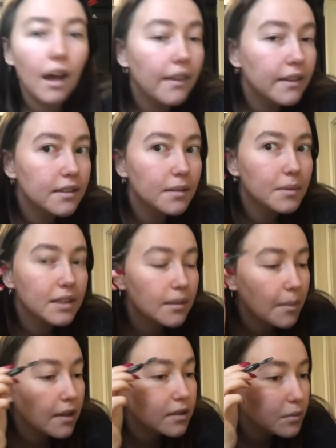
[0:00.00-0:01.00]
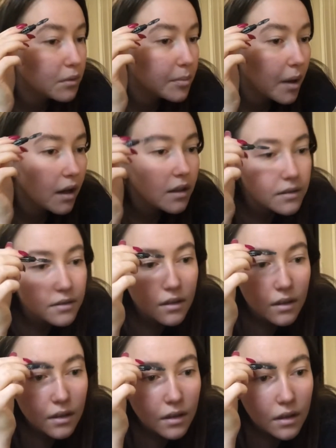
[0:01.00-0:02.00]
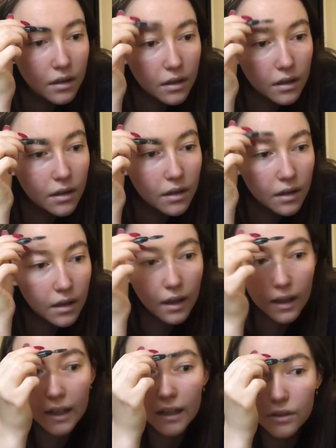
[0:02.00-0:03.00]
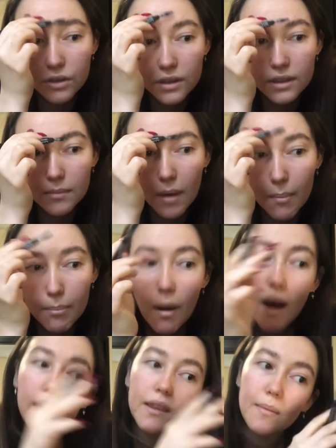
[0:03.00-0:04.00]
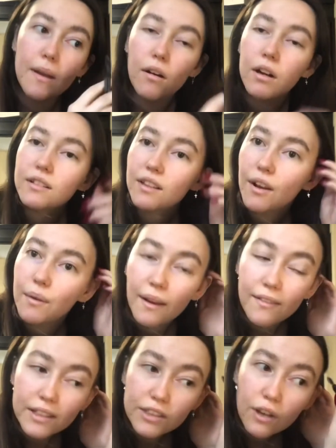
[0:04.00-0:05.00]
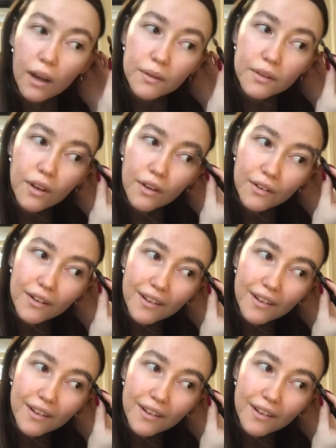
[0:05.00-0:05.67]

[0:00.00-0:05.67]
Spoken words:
I think someone is about to walk past and literally see my butt in the mirror because I don't have any trousers on.